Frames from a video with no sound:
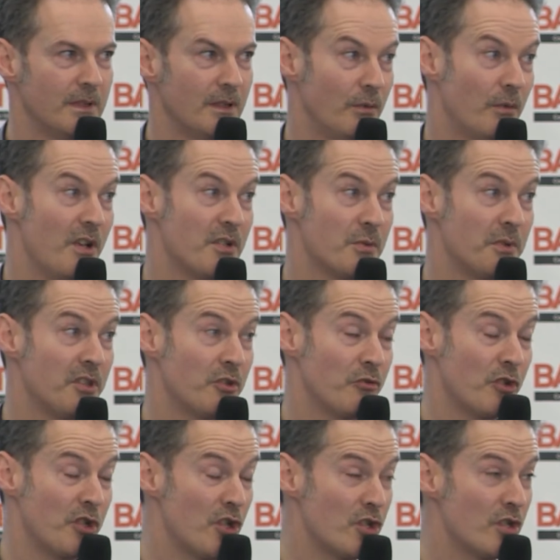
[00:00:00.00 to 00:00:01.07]
Whereas with the
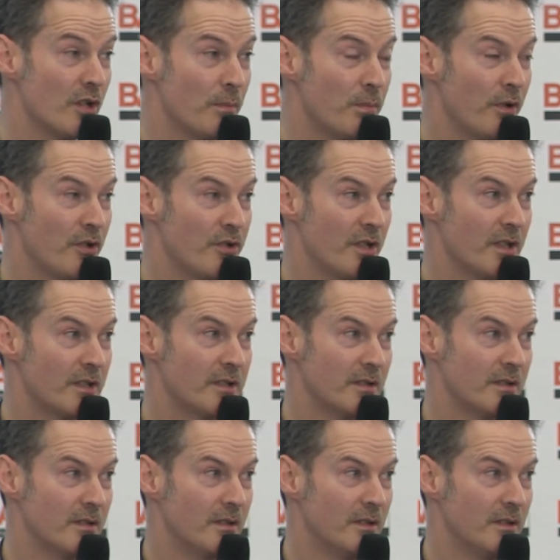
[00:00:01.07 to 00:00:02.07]
traditional project,